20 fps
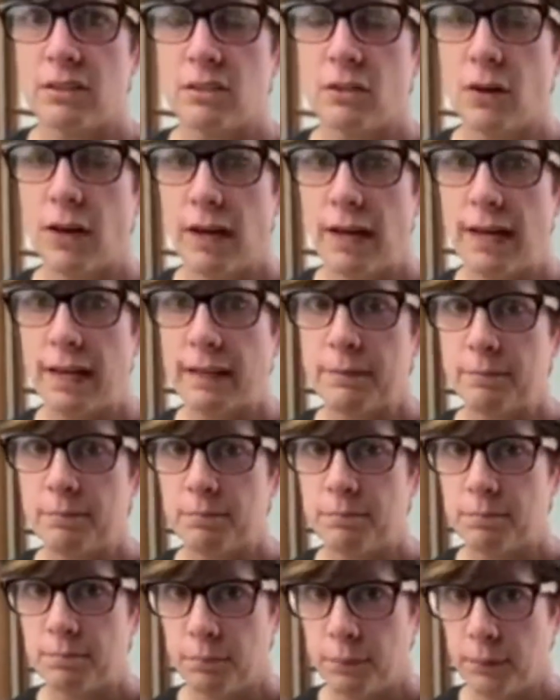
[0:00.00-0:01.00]
So I
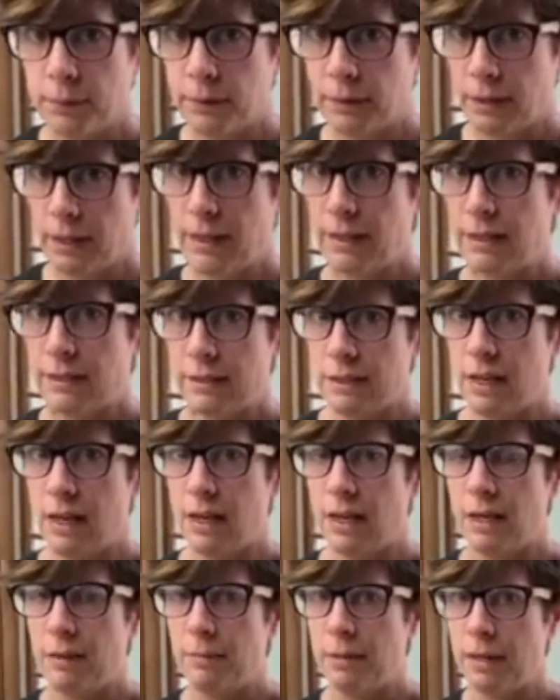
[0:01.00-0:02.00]
put in the
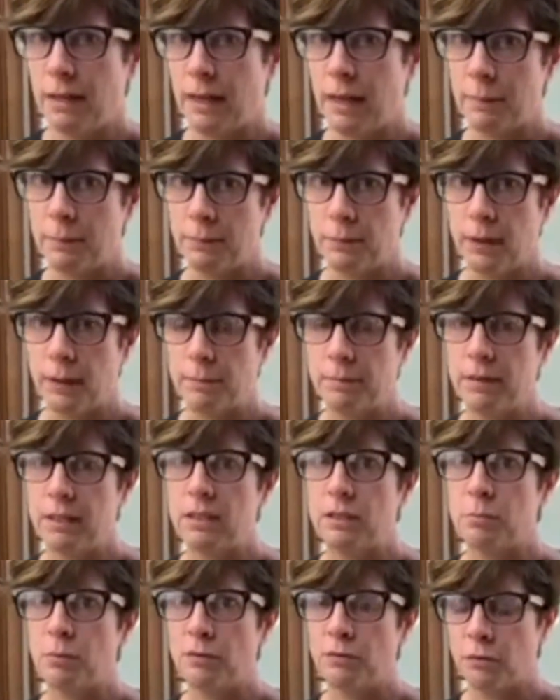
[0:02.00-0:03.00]
time and I prepped
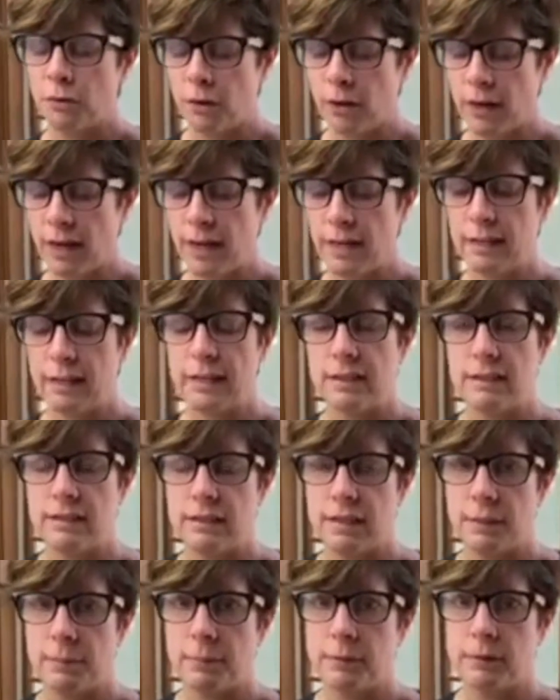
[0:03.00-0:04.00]
these beforehand and
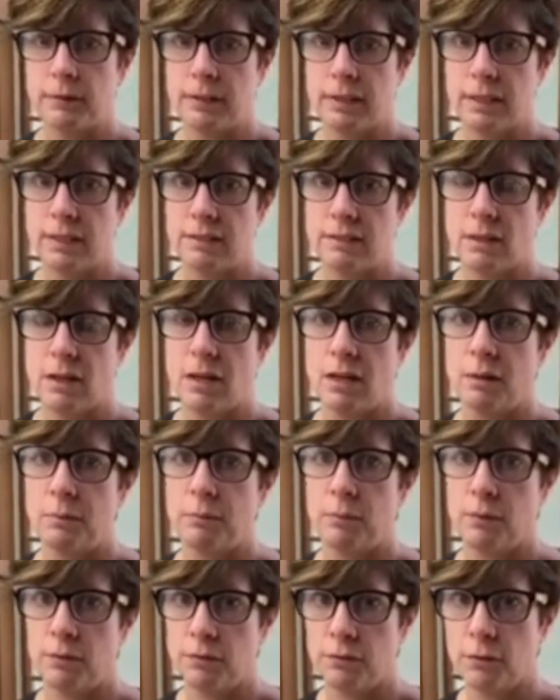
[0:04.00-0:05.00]
stapled these on
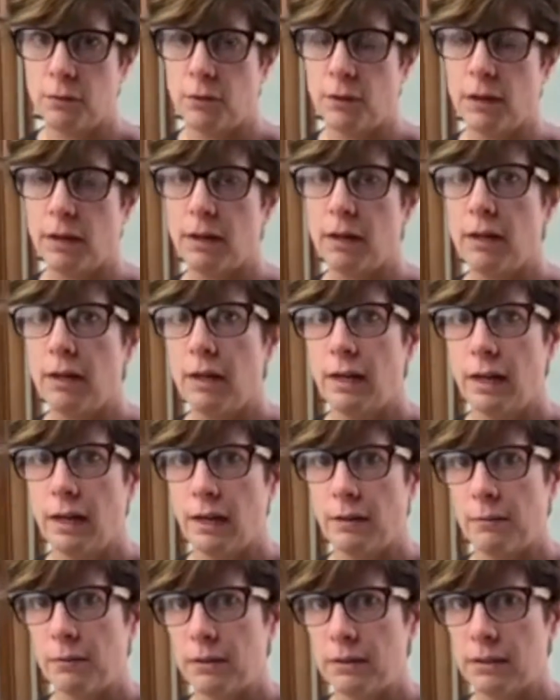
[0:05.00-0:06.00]
before
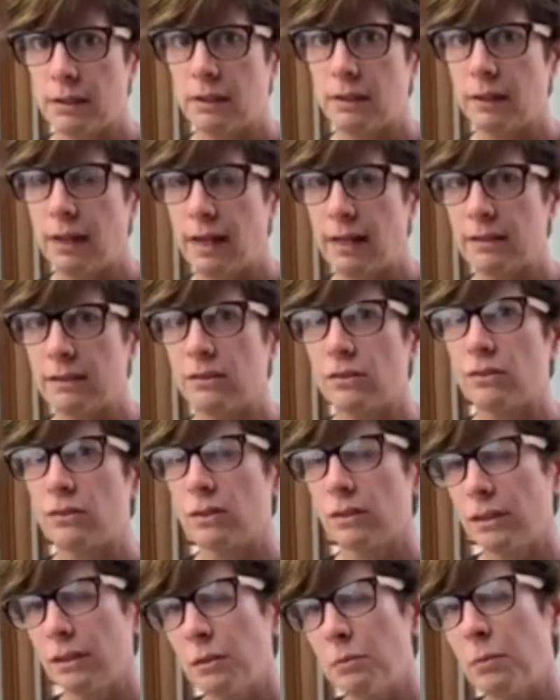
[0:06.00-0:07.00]
I went to class. So it's
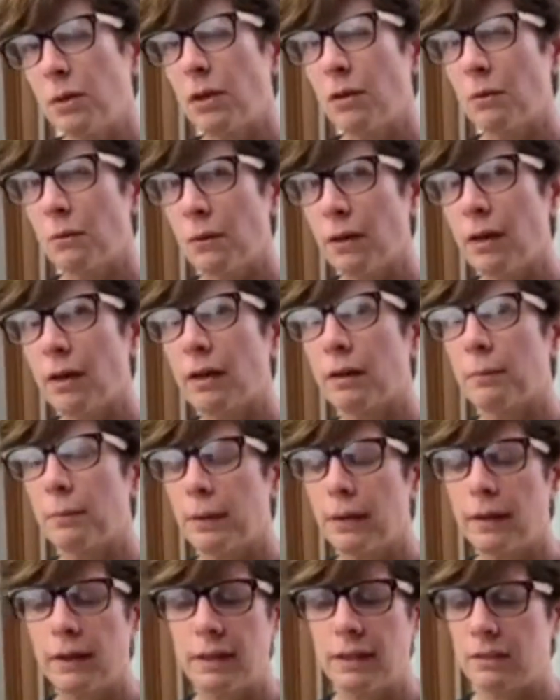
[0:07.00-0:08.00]
a little more work,
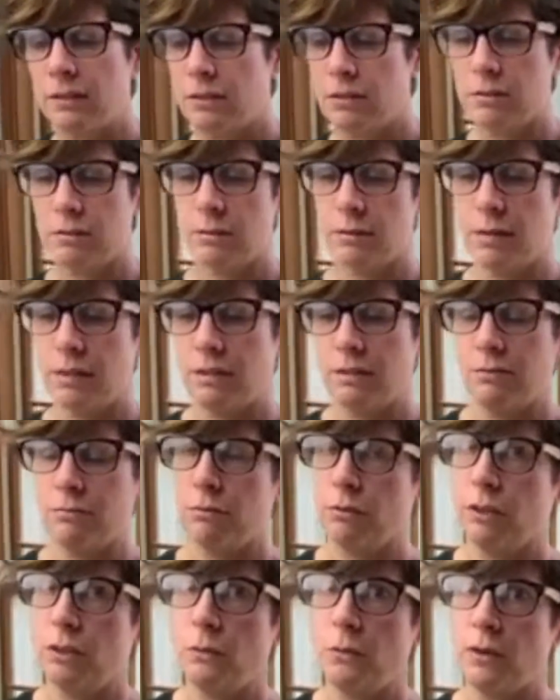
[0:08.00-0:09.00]
but it's
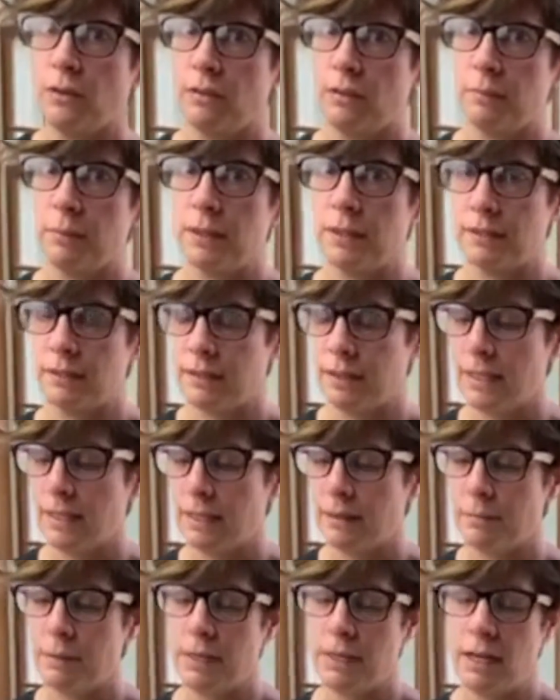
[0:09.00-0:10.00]
really worth it because they
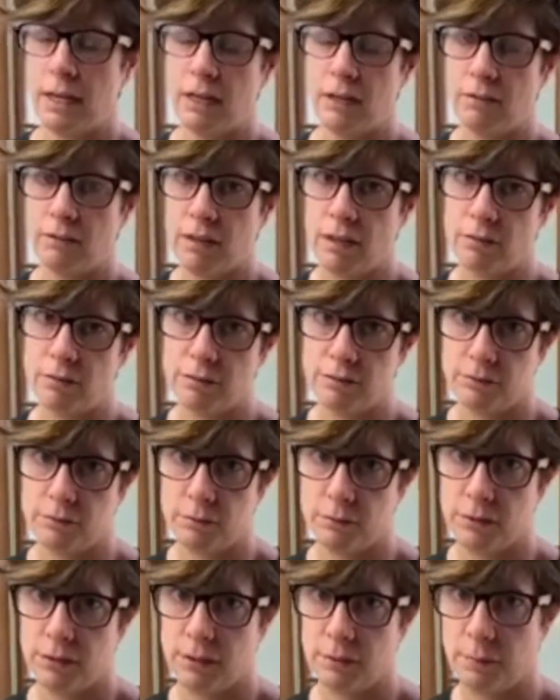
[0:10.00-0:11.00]
can be kind of rough
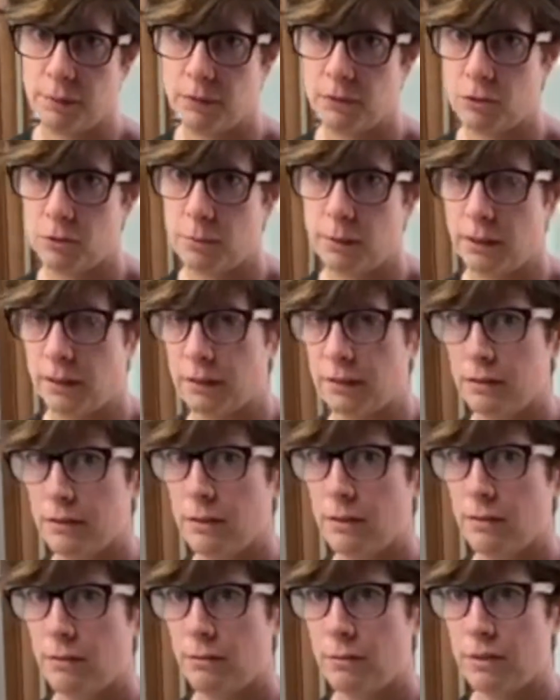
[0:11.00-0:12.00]
with the pincher bugs
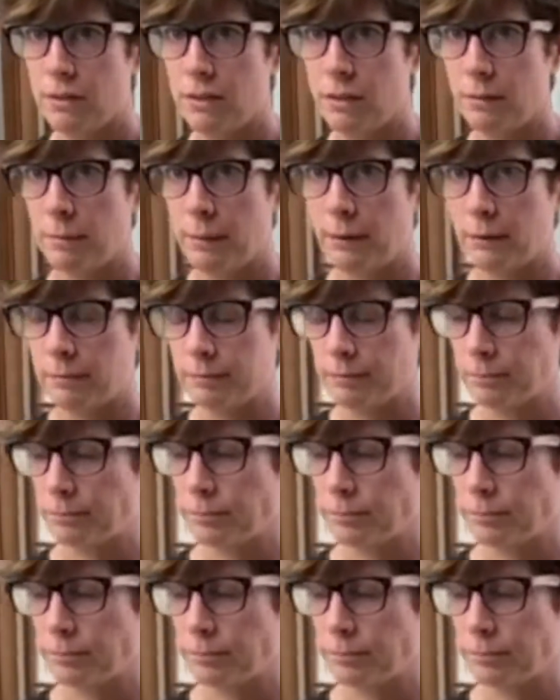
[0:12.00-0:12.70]
once they're built.